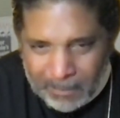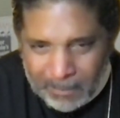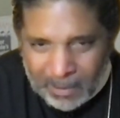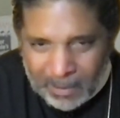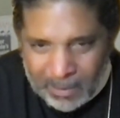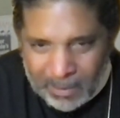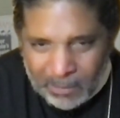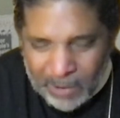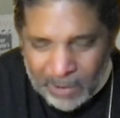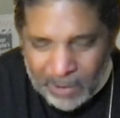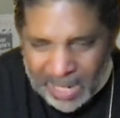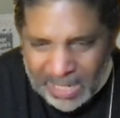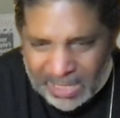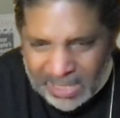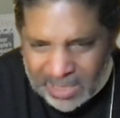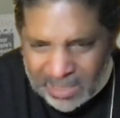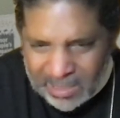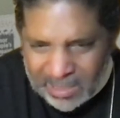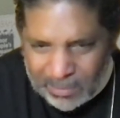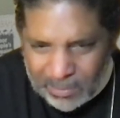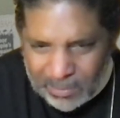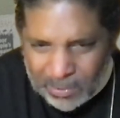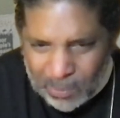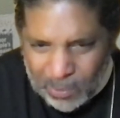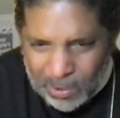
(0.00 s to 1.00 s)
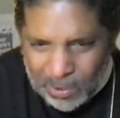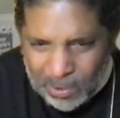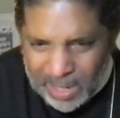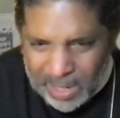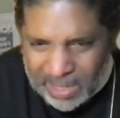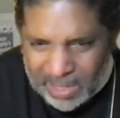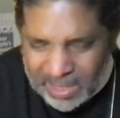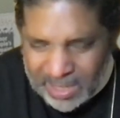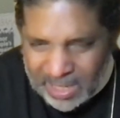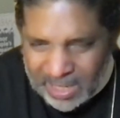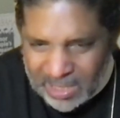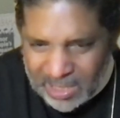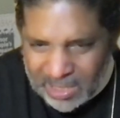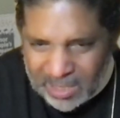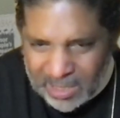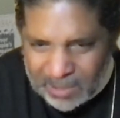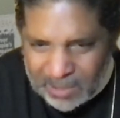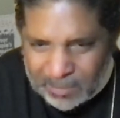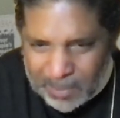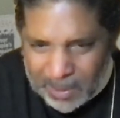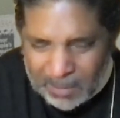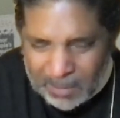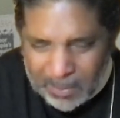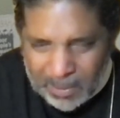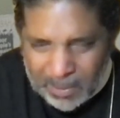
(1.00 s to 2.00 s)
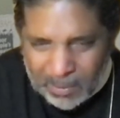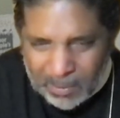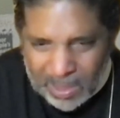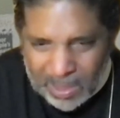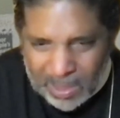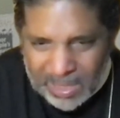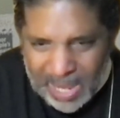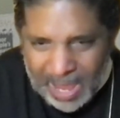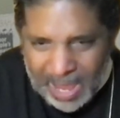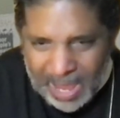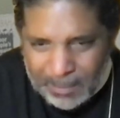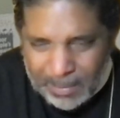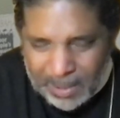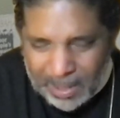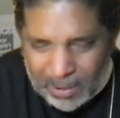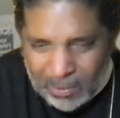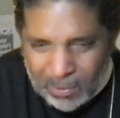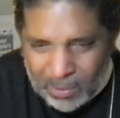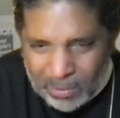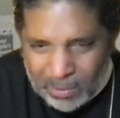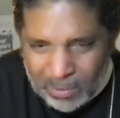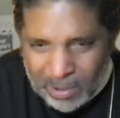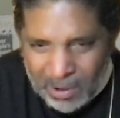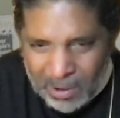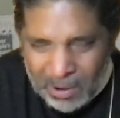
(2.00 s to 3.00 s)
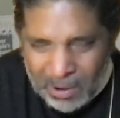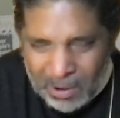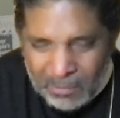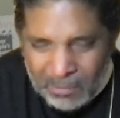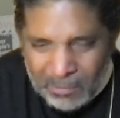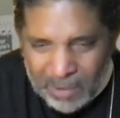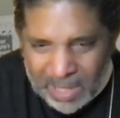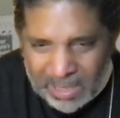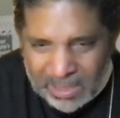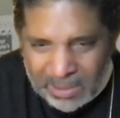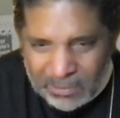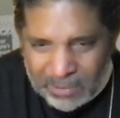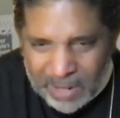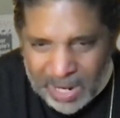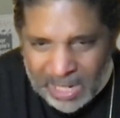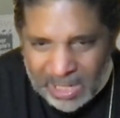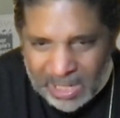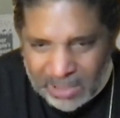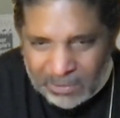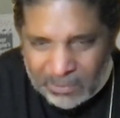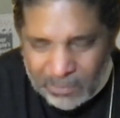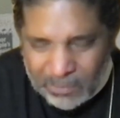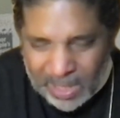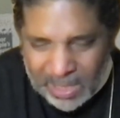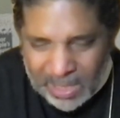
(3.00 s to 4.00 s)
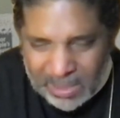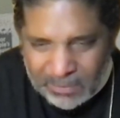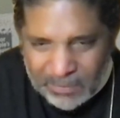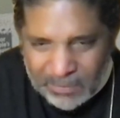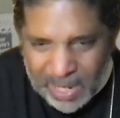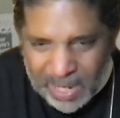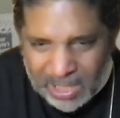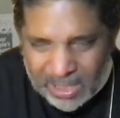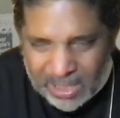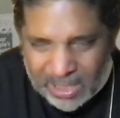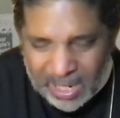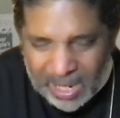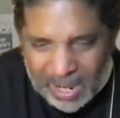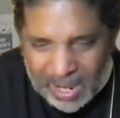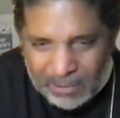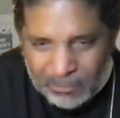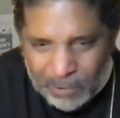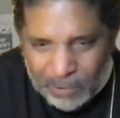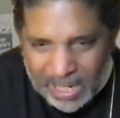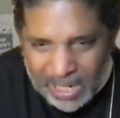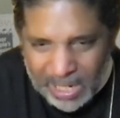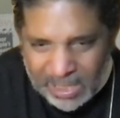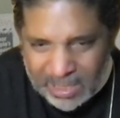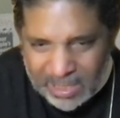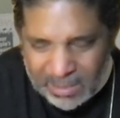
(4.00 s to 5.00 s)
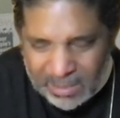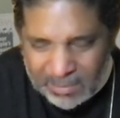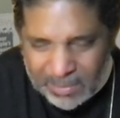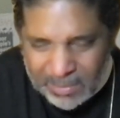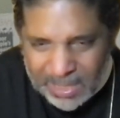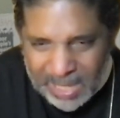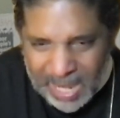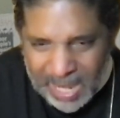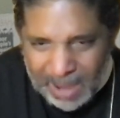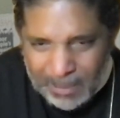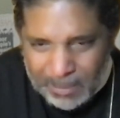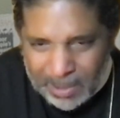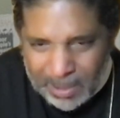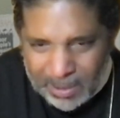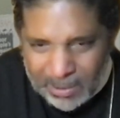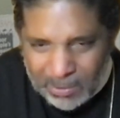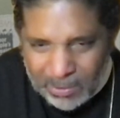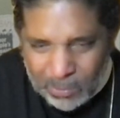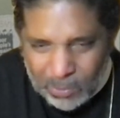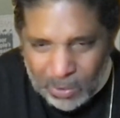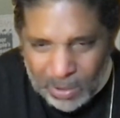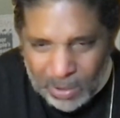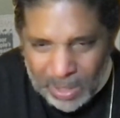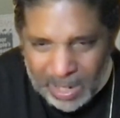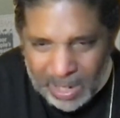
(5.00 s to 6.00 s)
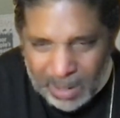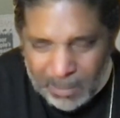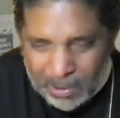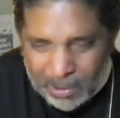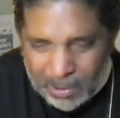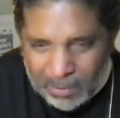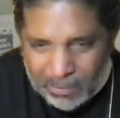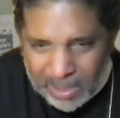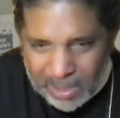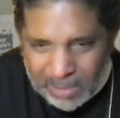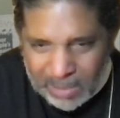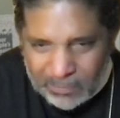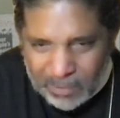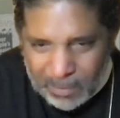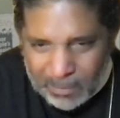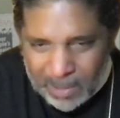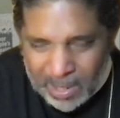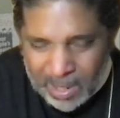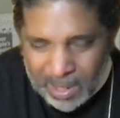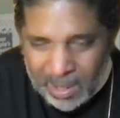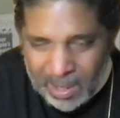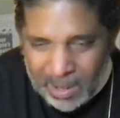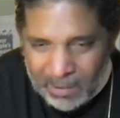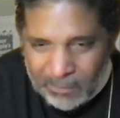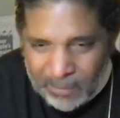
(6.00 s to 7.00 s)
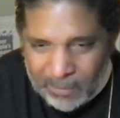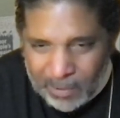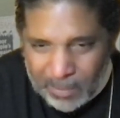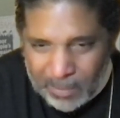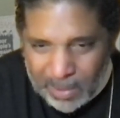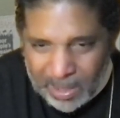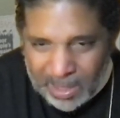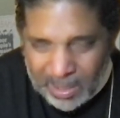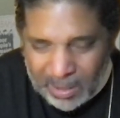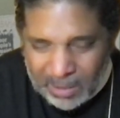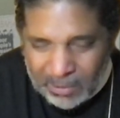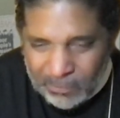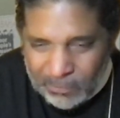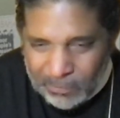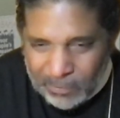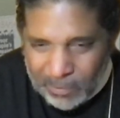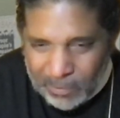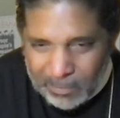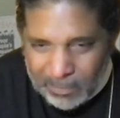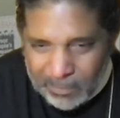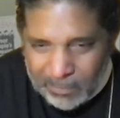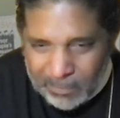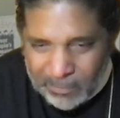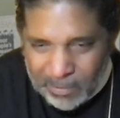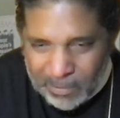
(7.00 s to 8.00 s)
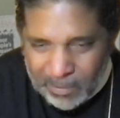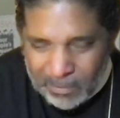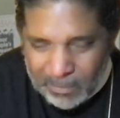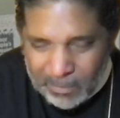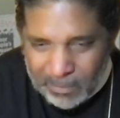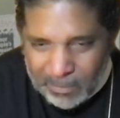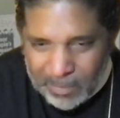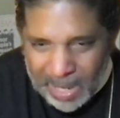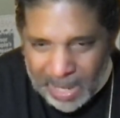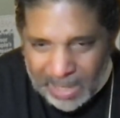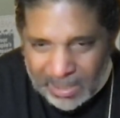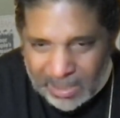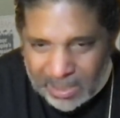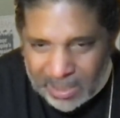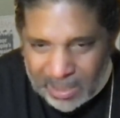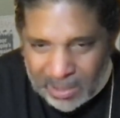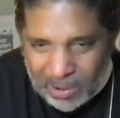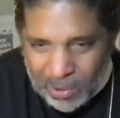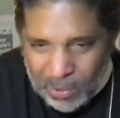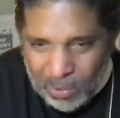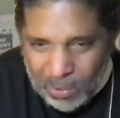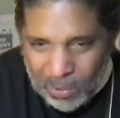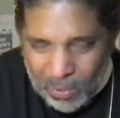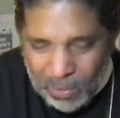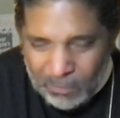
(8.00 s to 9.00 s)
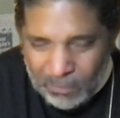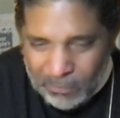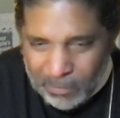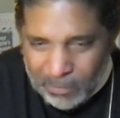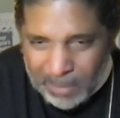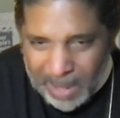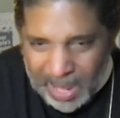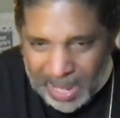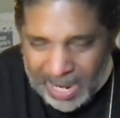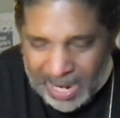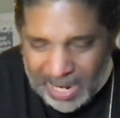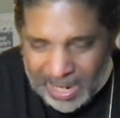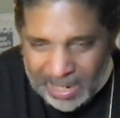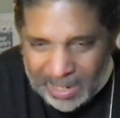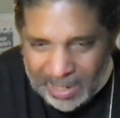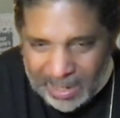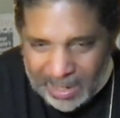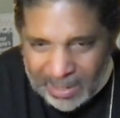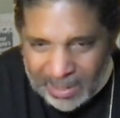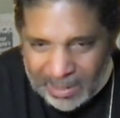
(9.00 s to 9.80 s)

The racism toward indigenous people and what's happening on reservation, and racism is happening toward immigrants from, from either from, from Mexico or from Haiti